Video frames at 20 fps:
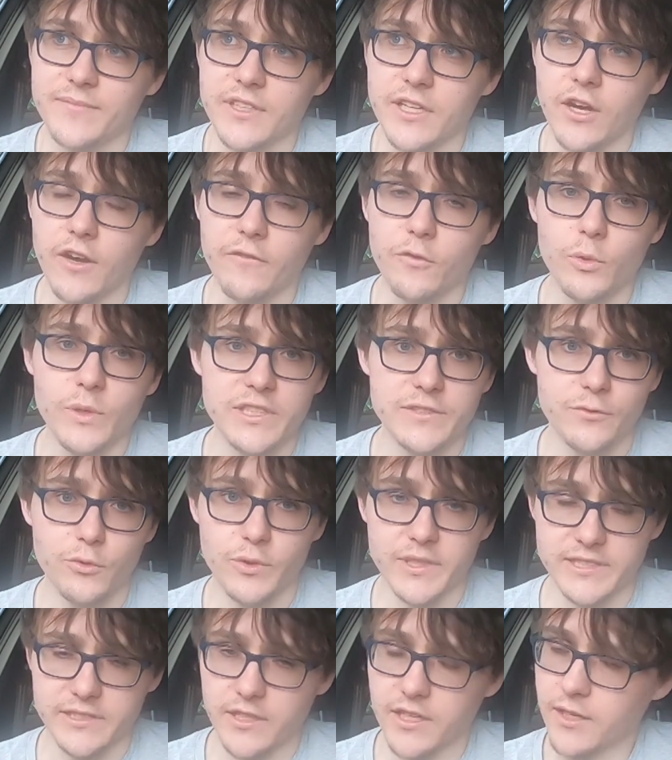I've always
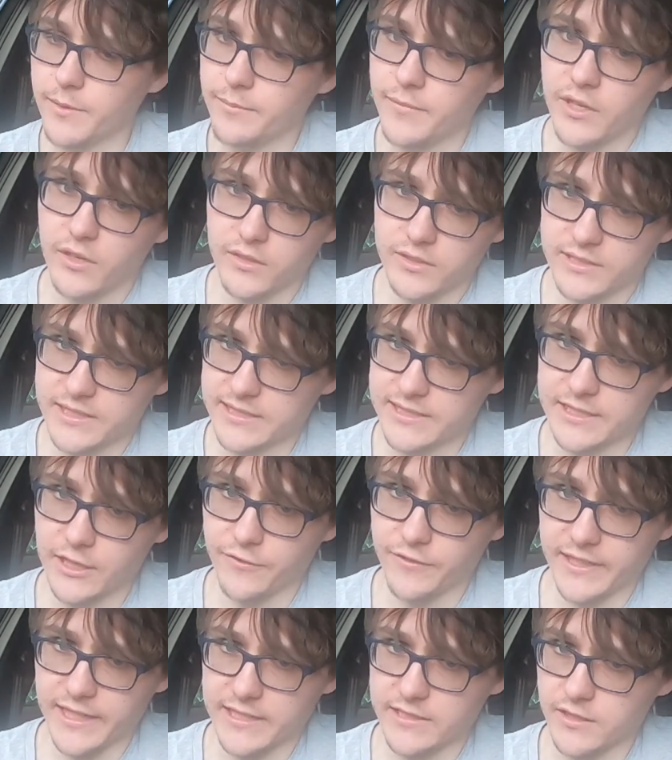thought it's kind of marked
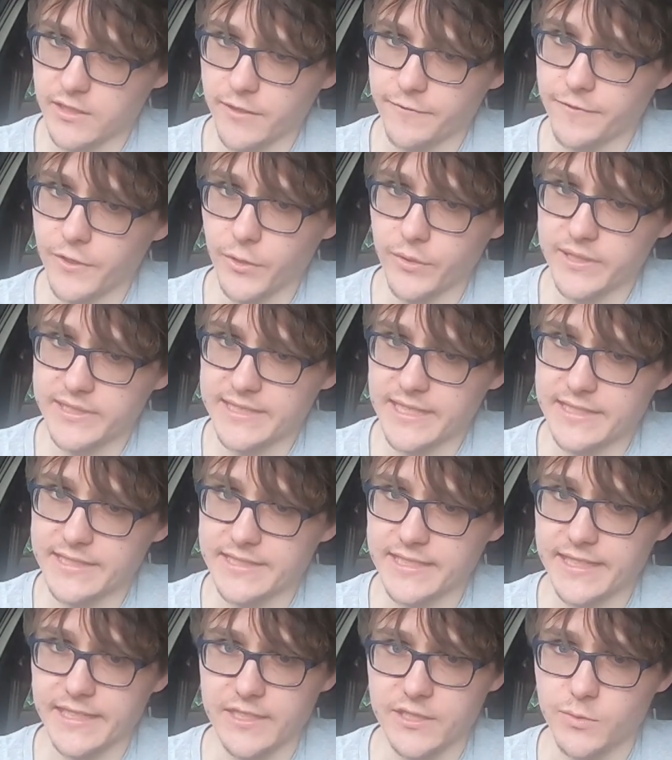itself against like a Focus
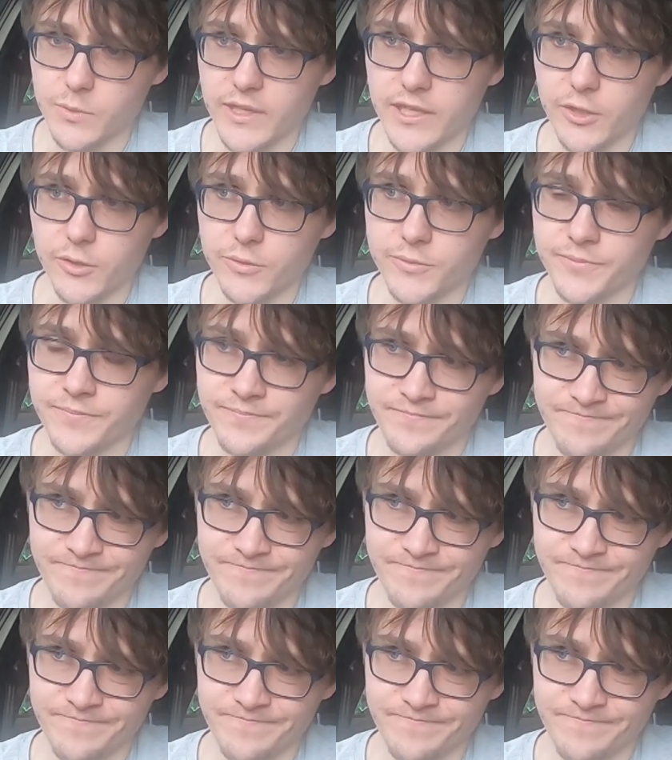ST as well.